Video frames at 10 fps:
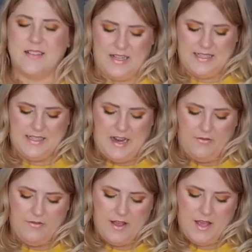It's a lot of
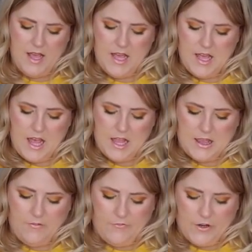stuff.
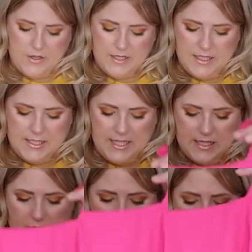The first is
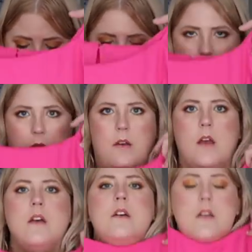this adorable
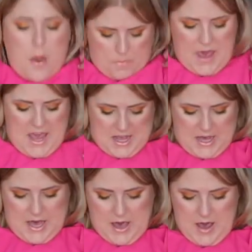pink
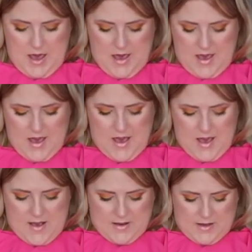
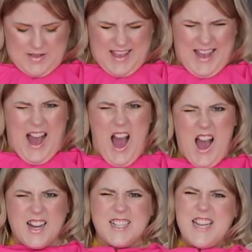
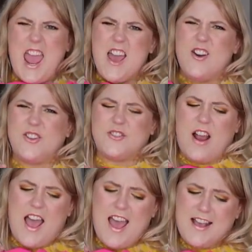cocktail
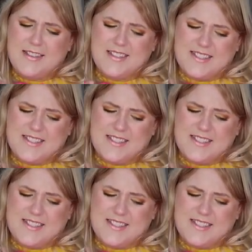dress.